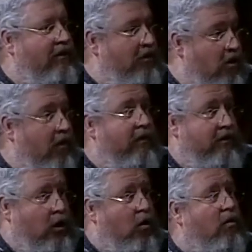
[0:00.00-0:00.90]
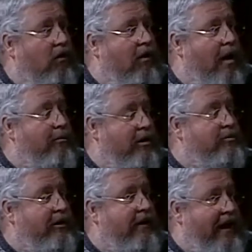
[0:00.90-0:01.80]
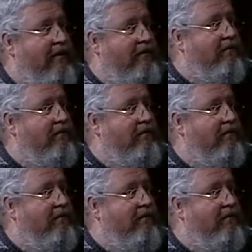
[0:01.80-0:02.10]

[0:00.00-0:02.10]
called the local ombudsman in that